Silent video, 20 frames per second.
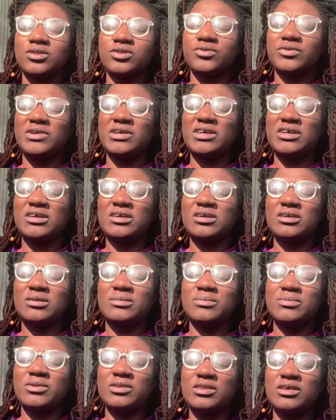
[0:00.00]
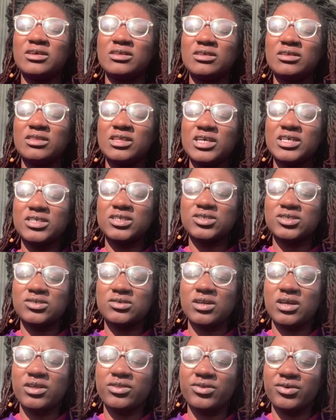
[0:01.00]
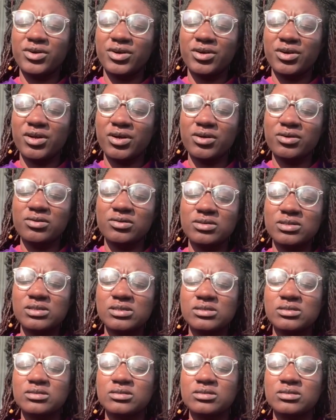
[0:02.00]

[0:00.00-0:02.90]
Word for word: three, breathe in the things that you need through your nose.